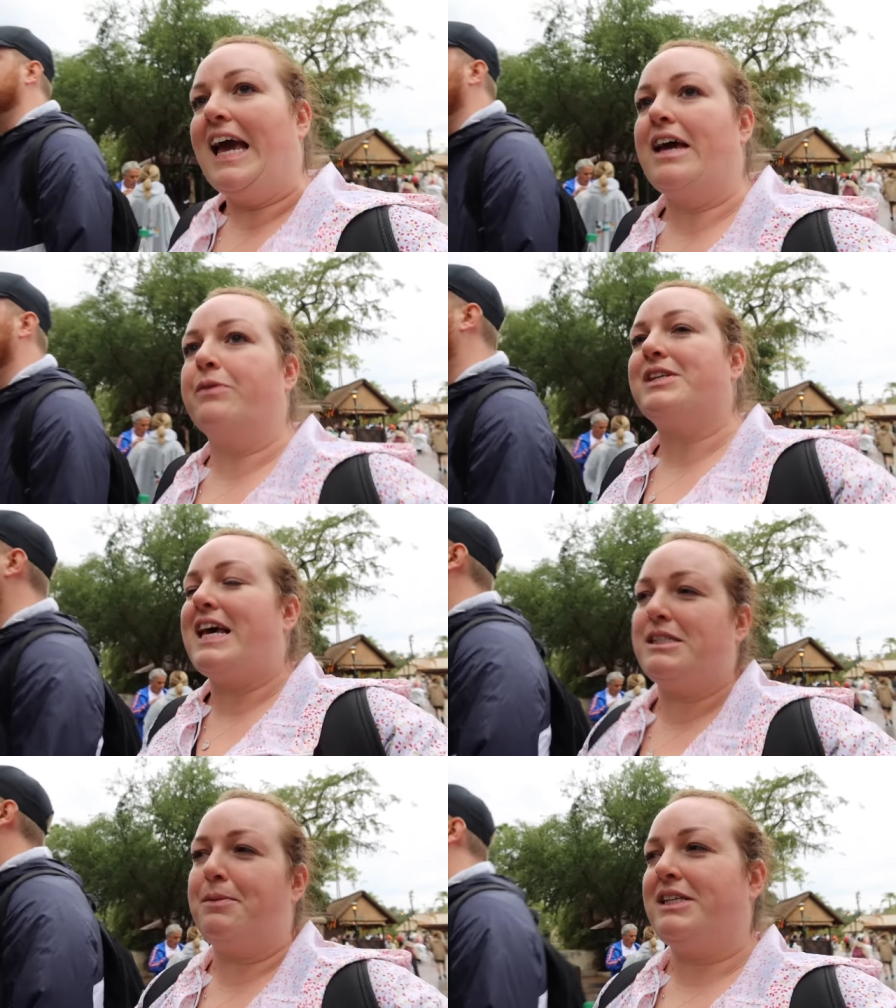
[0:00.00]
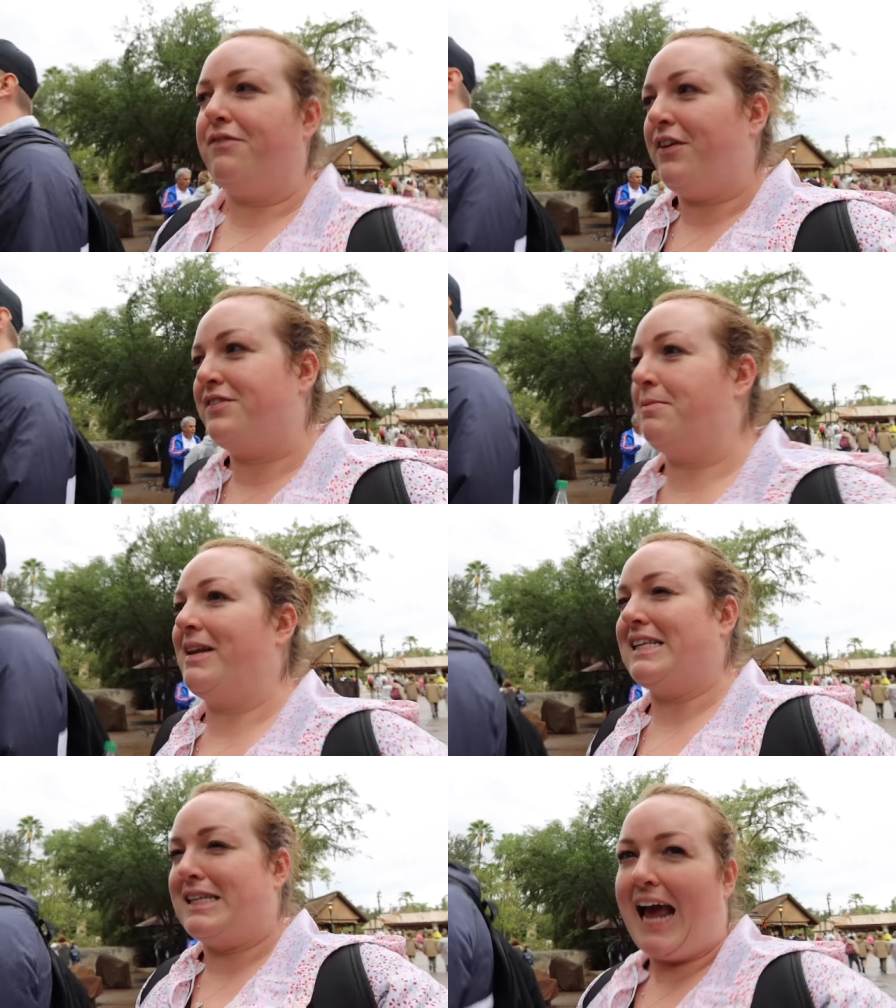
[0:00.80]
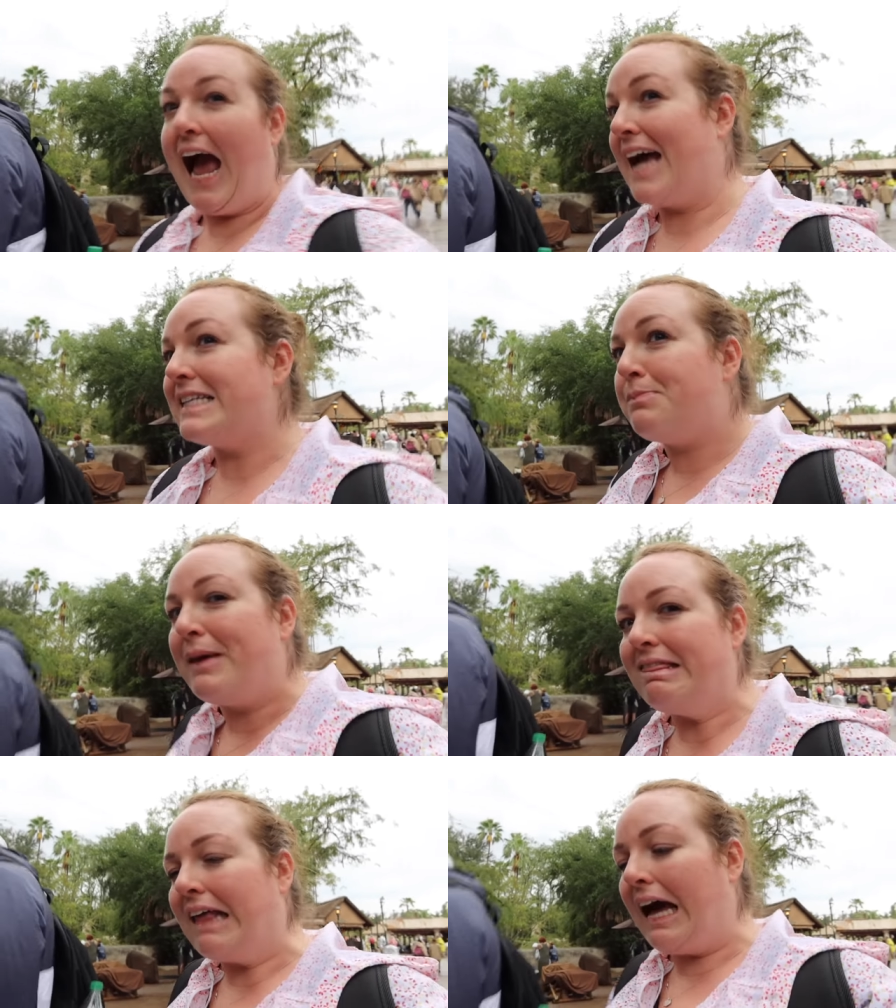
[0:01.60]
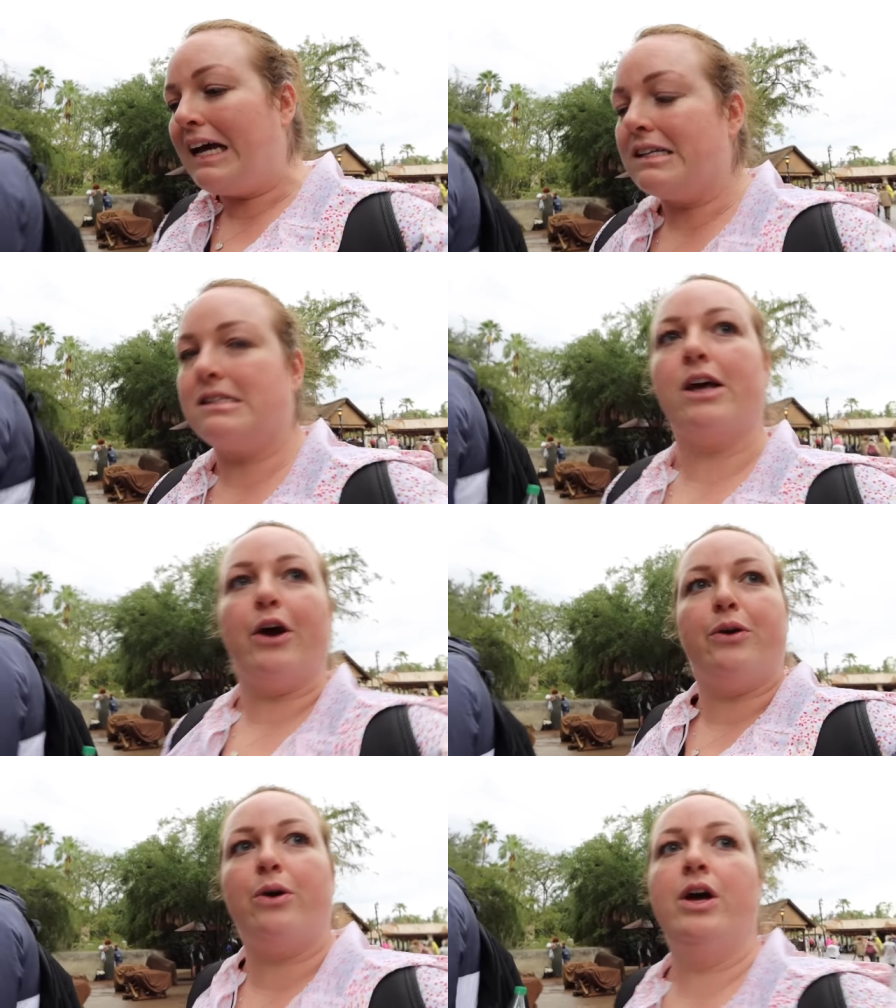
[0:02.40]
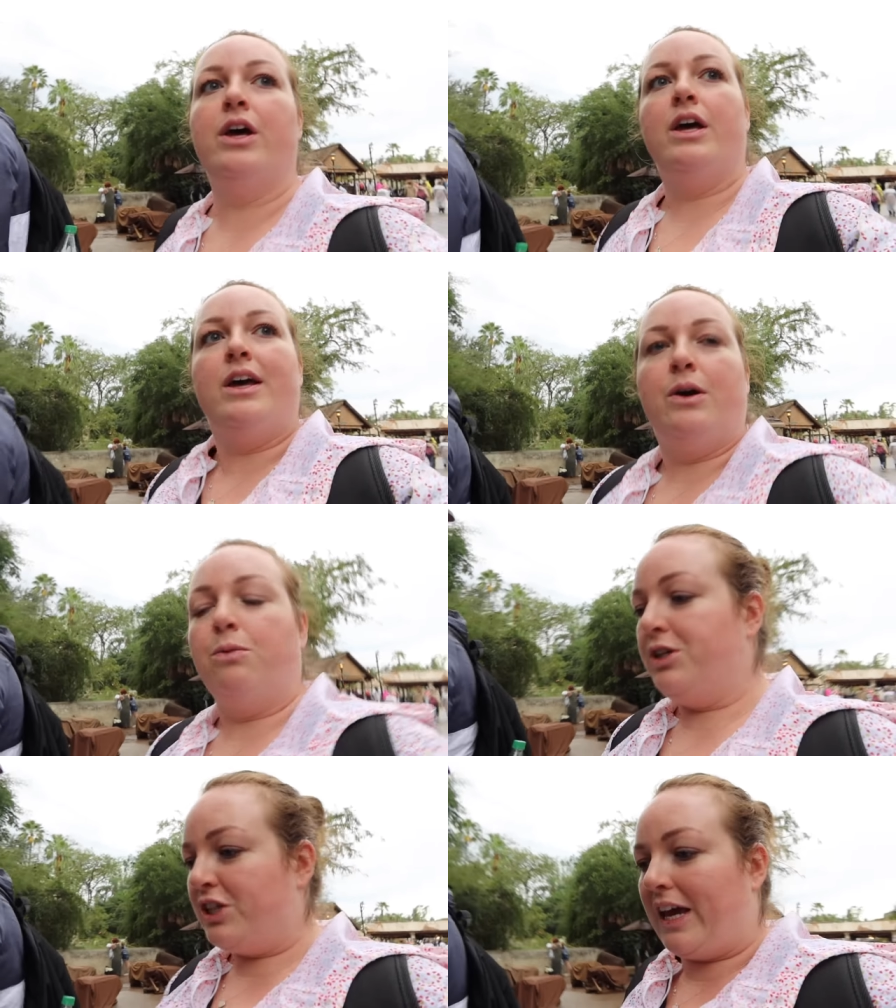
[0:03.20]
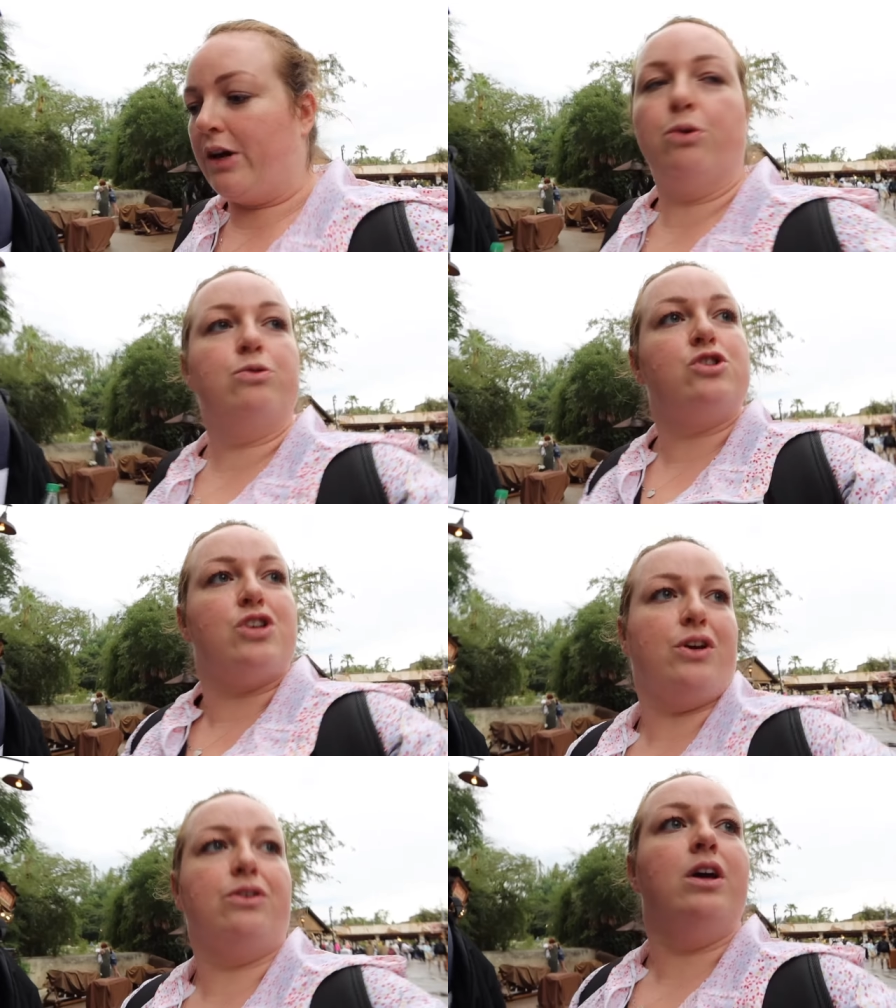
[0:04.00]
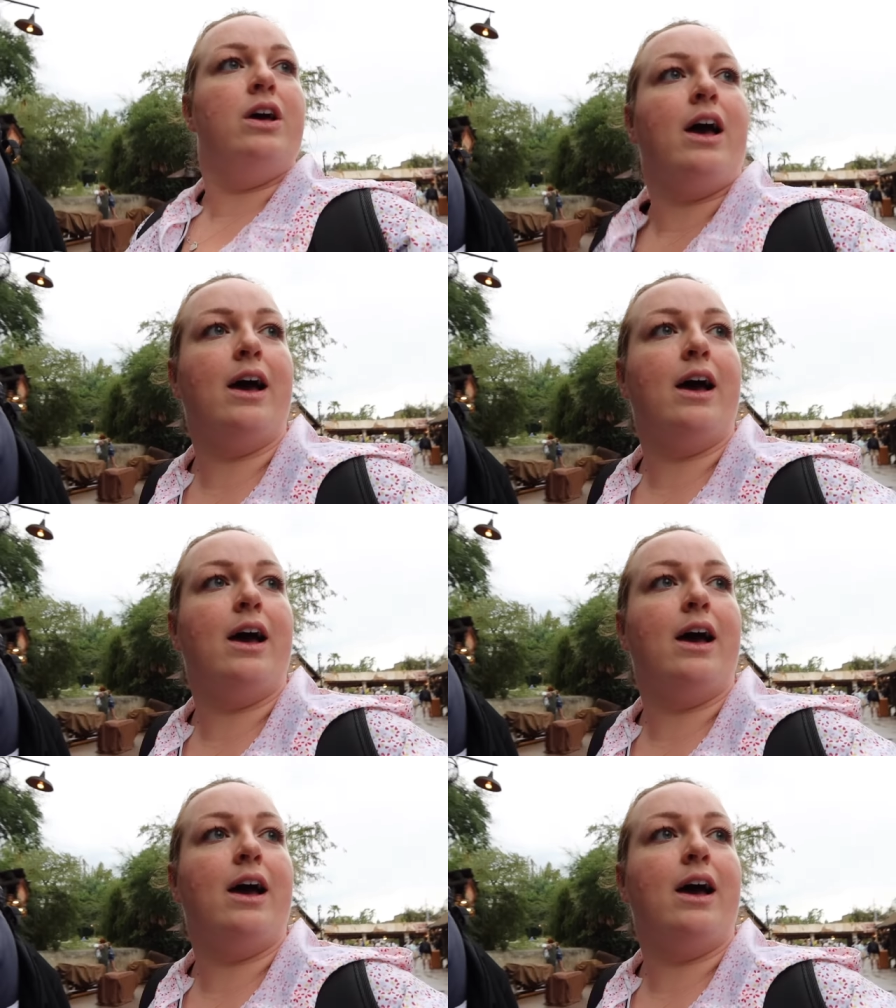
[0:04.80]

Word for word: Yeah, it was estimated 50 minutes, and it has been that, so we should get called soon.